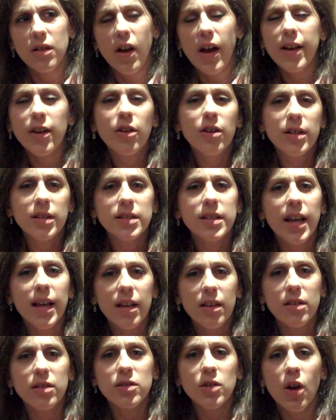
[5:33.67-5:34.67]
I couldn't
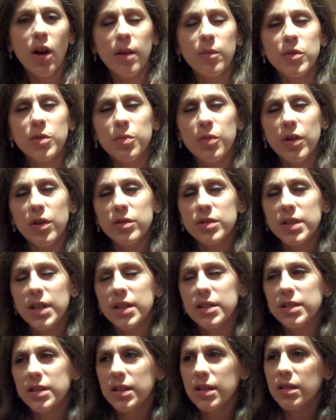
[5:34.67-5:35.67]
take the time to
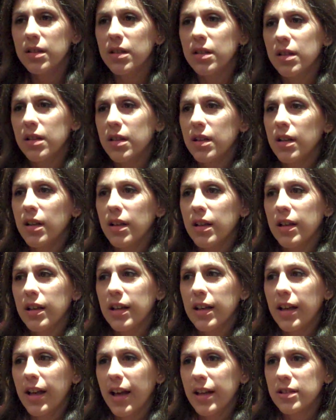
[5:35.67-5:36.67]
process it.
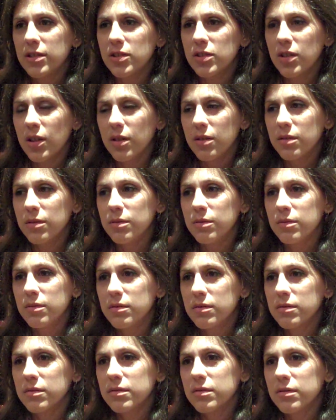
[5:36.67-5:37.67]
And so
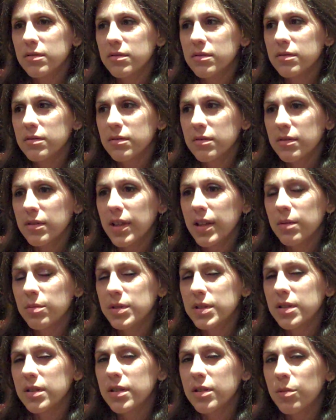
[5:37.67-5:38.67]
it
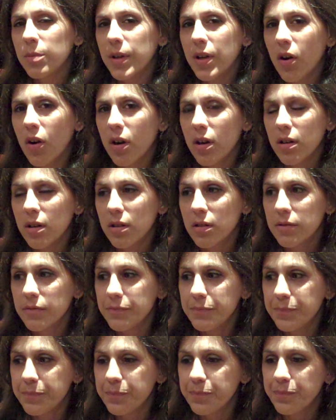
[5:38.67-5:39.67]
was a little bit harder.
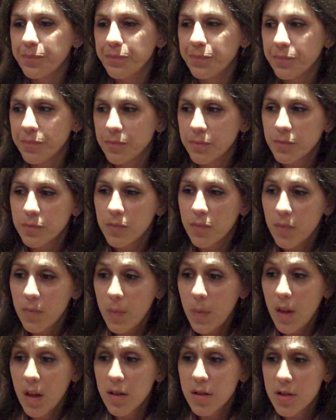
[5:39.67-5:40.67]

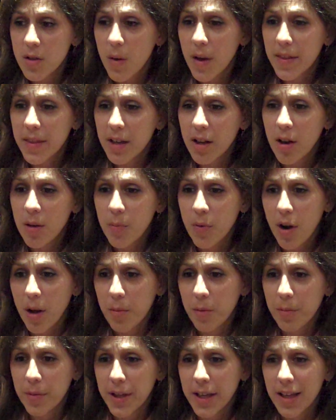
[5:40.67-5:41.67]
So I think I'll
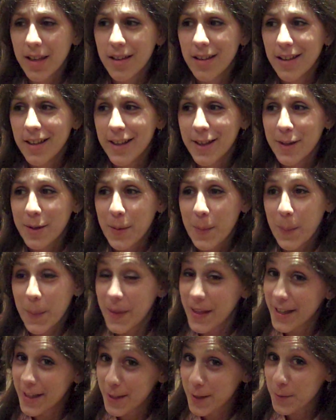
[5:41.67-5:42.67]
probably
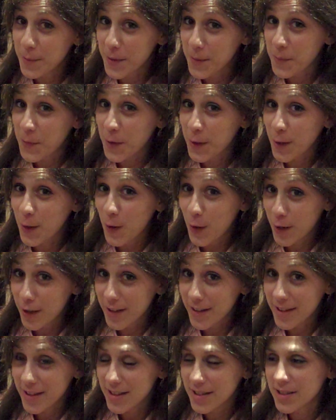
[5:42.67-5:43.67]
be a little bit more
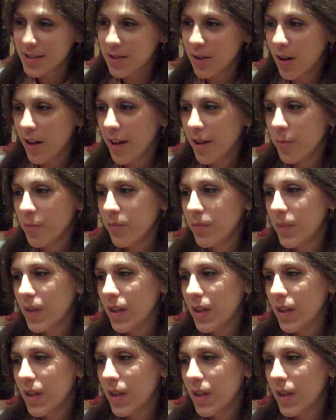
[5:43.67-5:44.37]
guarded this time.